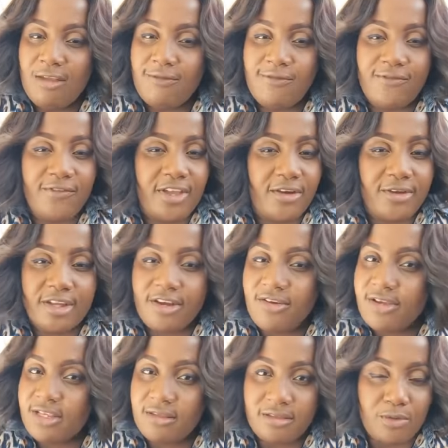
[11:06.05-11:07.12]
Very
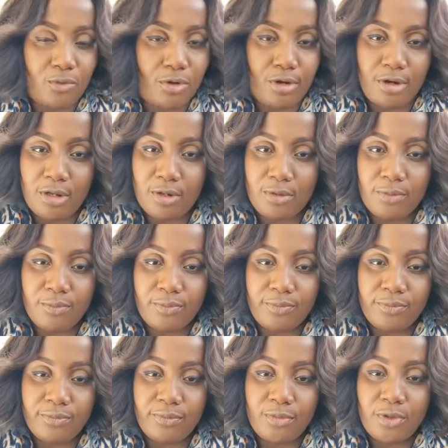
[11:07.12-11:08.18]
crazy world
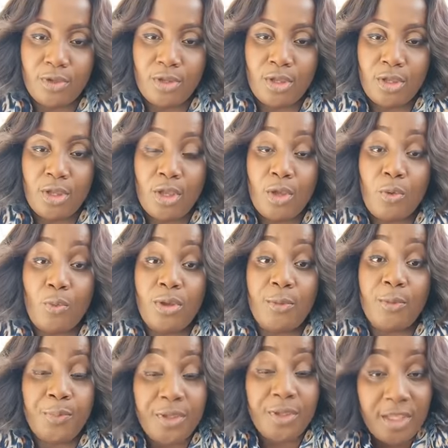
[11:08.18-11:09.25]

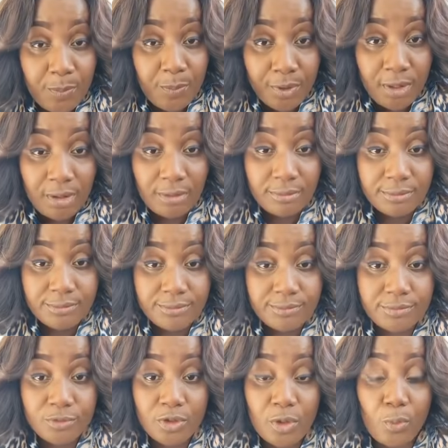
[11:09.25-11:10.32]
where people
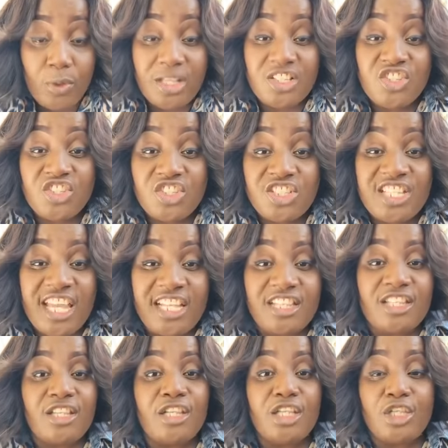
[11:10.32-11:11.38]
will
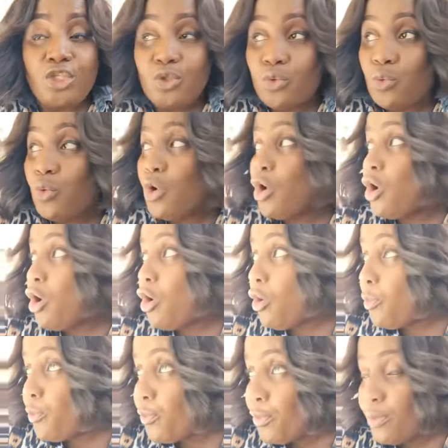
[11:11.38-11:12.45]
set you
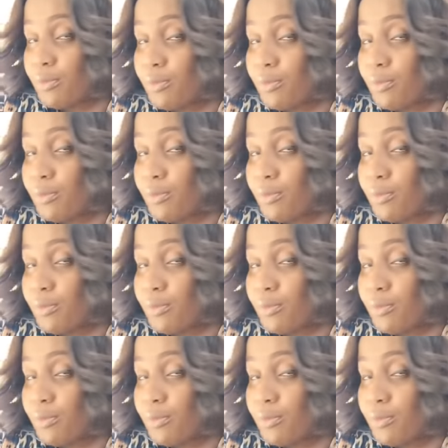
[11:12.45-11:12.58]
up.